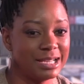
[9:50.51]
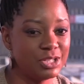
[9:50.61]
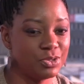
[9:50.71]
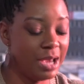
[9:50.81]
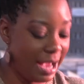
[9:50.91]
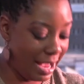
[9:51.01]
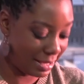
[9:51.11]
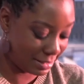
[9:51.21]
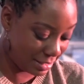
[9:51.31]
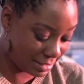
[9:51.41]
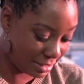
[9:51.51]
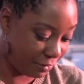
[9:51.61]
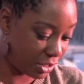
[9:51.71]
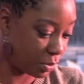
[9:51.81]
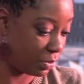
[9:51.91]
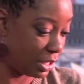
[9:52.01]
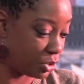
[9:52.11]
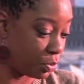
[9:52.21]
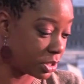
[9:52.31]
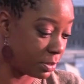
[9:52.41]
you. And Tafadzwa really
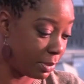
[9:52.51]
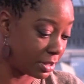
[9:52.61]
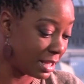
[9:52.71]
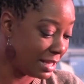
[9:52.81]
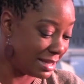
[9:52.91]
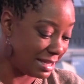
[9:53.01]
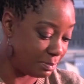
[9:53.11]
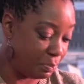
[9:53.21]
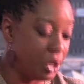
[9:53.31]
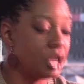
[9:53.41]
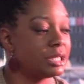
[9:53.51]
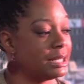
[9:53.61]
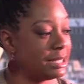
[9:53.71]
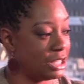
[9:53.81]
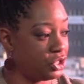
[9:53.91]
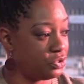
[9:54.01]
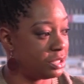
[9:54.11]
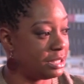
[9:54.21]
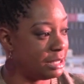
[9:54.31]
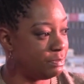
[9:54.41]
talks about these pertinent issues,
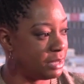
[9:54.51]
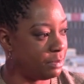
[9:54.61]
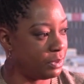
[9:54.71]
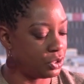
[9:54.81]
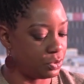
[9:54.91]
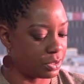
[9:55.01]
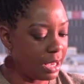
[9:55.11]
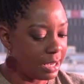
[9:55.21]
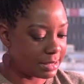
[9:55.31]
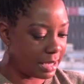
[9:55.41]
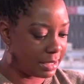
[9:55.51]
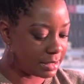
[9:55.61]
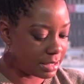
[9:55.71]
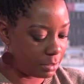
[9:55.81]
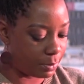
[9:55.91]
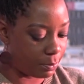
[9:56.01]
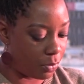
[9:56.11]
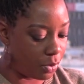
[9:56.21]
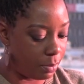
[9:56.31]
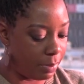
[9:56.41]
deep issues. Tell us a little bit
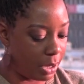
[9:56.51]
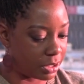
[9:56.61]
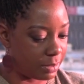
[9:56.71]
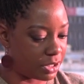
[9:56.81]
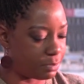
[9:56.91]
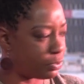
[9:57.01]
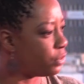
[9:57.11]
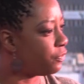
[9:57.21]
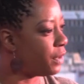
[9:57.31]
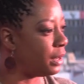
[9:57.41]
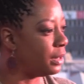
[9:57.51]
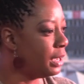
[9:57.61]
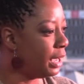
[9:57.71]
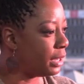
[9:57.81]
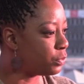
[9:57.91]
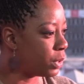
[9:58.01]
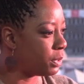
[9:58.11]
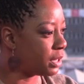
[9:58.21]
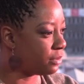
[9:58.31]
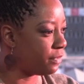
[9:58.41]
more about him, his profile, and where
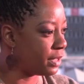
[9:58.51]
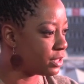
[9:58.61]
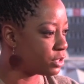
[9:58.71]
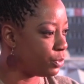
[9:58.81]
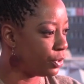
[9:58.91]
we can find this book.